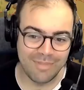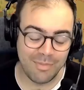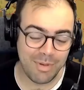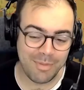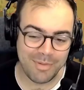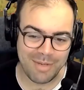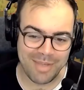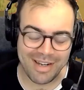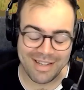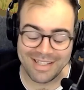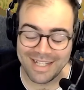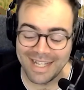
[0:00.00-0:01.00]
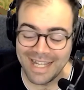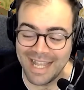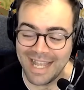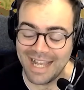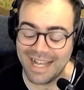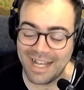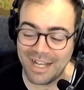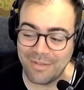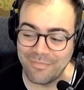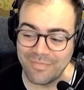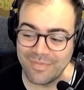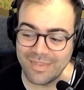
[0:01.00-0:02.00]
probably not a bad idea.
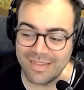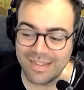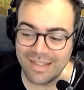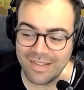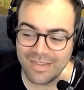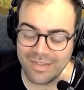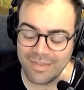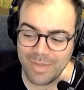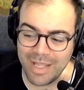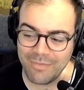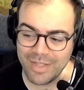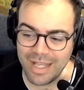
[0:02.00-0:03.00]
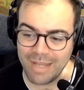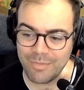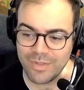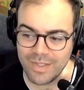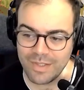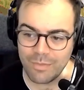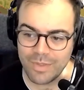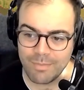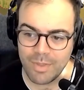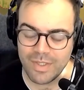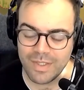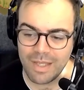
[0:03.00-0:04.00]
The plan for the game was it was
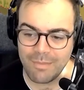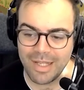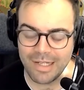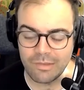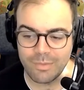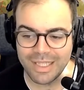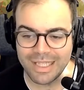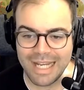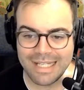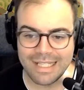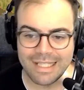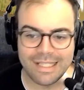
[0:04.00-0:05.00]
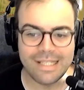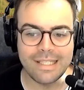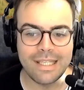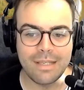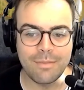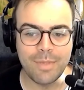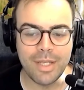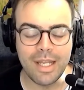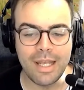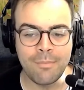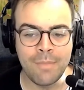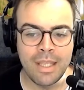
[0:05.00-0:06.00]
supposed to come out a little bit later this year, but
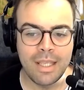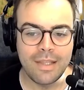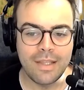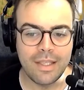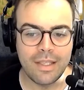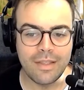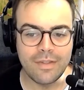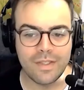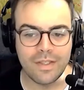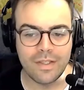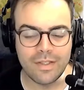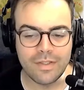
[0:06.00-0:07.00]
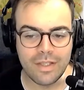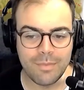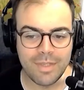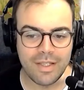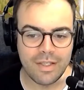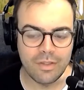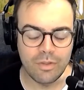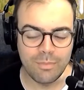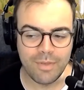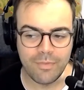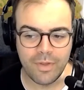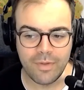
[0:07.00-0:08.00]
it's going to be a little
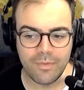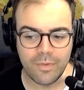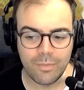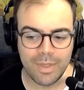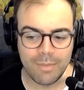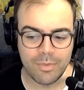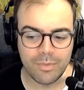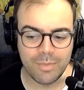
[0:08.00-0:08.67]
bit further for people.